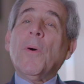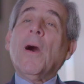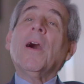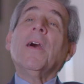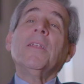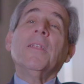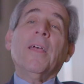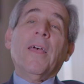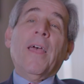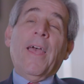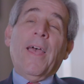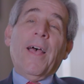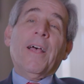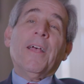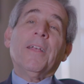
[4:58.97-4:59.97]
but
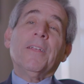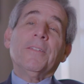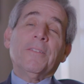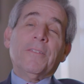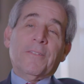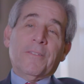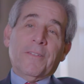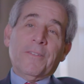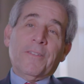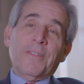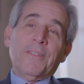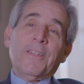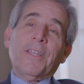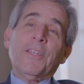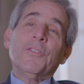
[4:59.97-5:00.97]
has
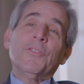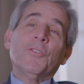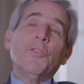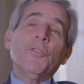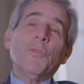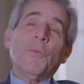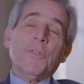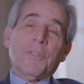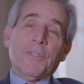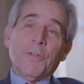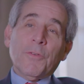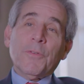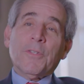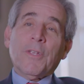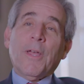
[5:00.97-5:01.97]
disease due to a
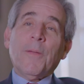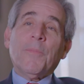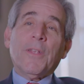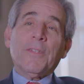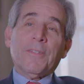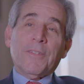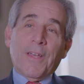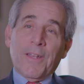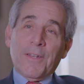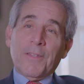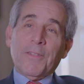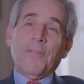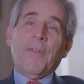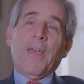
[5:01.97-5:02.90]
serotype that's not in the